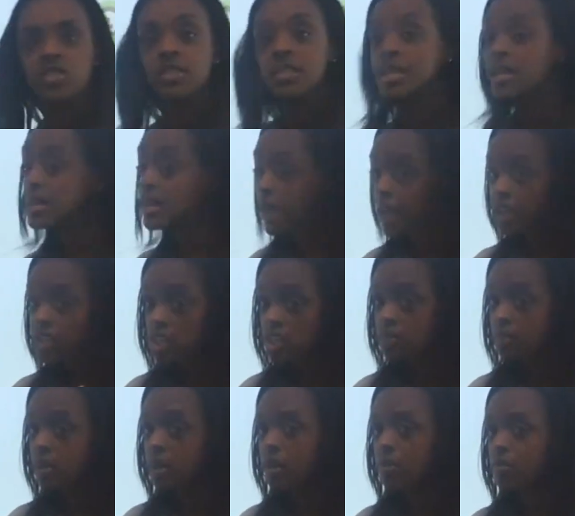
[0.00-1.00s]
They didn't actually
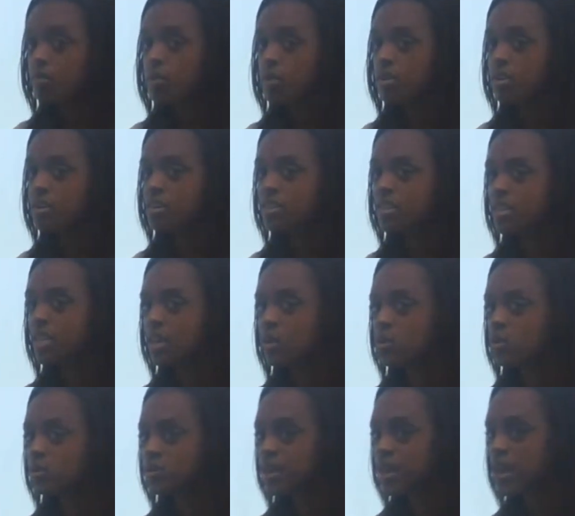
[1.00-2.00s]
become monarchs in that
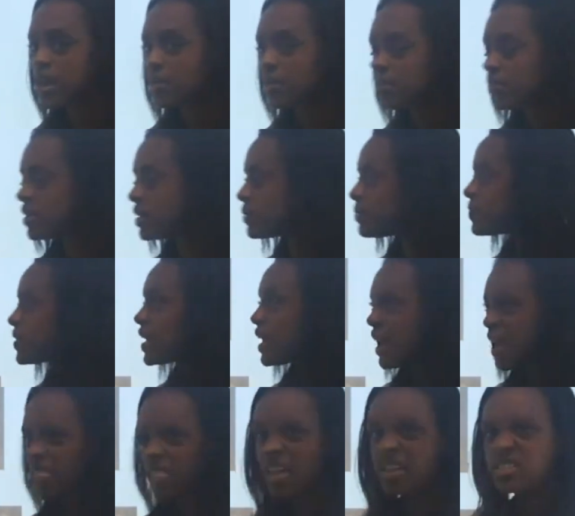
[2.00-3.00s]
order, however,
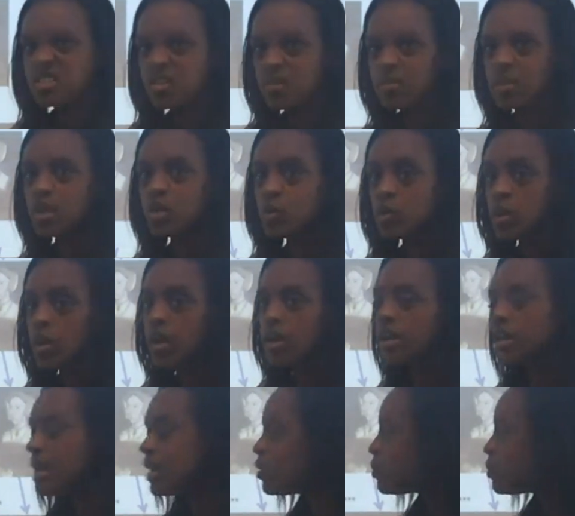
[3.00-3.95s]
and that's something you'll learn a little